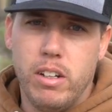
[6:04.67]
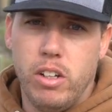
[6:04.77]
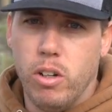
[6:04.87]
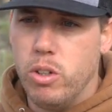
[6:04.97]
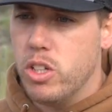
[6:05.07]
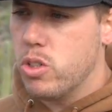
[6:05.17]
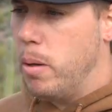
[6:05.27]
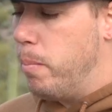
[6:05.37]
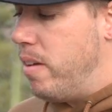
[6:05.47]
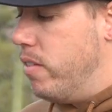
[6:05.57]
you know,
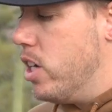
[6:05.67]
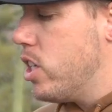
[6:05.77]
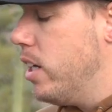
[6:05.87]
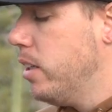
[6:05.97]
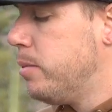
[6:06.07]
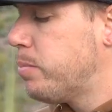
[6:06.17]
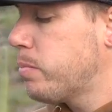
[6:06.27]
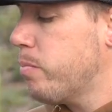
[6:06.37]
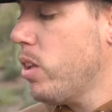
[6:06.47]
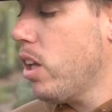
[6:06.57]
disrupt my vision
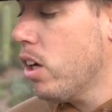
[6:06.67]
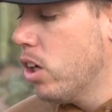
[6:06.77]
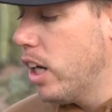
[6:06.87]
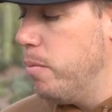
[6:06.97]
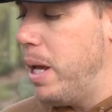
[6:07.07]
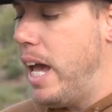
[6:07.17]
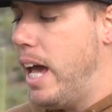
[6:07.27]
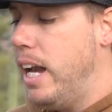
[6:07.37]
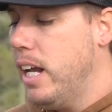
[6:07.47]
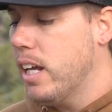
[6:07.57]
or give me a
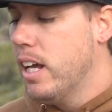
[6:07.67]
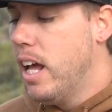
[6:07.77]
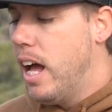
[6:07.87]
headache.